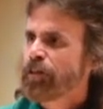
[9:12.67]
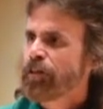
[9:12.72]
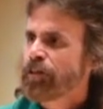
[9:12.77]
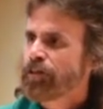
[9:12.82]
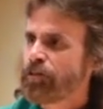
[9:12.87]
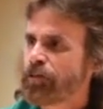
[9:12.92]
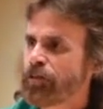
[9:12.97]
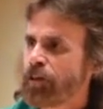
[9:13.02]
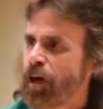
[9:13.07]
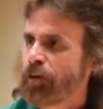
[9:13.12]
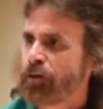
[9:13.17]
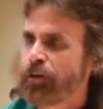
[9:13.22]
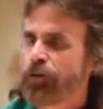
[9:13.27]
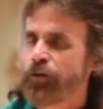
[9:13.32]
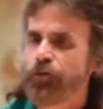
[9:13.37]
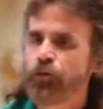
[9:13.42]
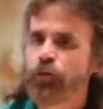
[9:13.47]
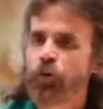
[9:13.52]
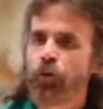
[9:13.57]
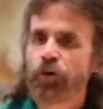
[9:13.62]
courage,
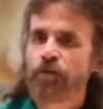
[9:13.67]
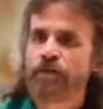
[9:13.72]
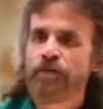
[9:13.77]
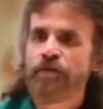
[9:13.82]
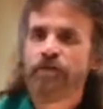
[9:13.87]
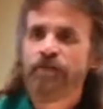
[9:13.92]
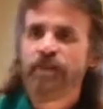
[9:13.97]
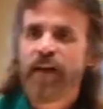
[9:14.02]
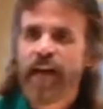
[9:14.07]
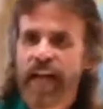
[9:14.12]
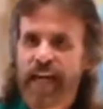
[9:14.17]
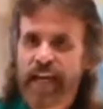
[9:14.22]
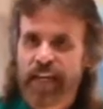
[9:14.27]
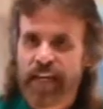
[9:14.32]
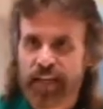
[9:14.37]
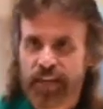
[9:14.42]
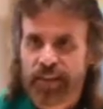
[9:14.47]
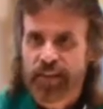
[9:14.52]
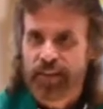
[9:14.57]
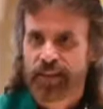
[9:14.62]
daughter, your
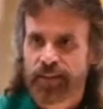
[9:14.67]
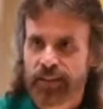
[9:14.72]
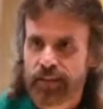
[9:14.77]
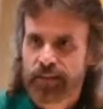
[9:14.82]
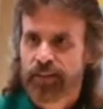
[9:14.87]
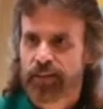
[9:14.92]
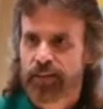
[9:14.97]
faith